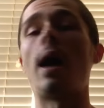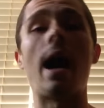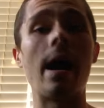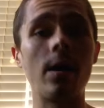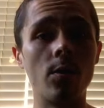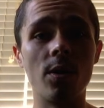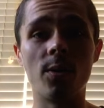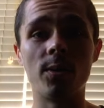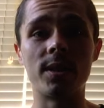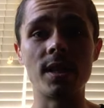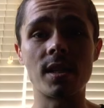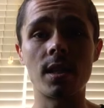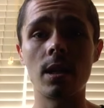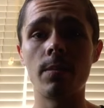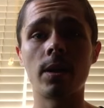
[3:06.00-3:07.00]
I don't know what to
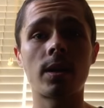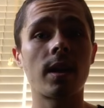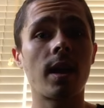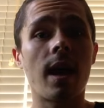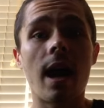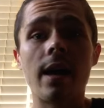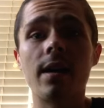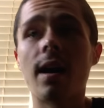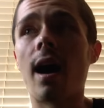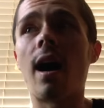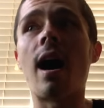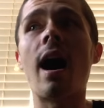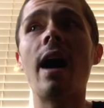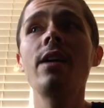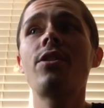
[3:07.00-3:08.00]
say about that.
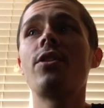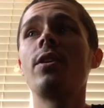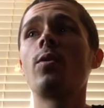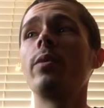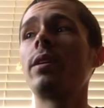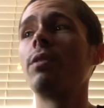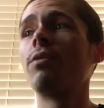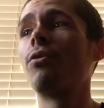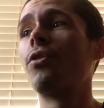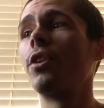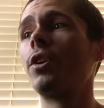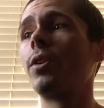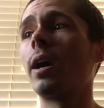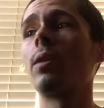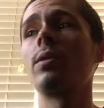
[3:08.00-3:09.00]
I think we could
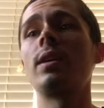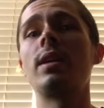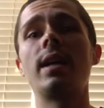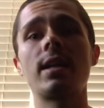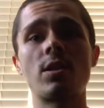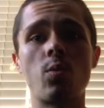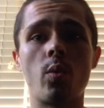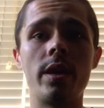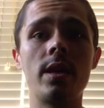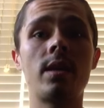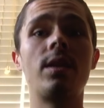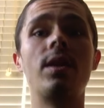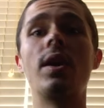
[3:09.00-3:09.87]
figure out in the next week,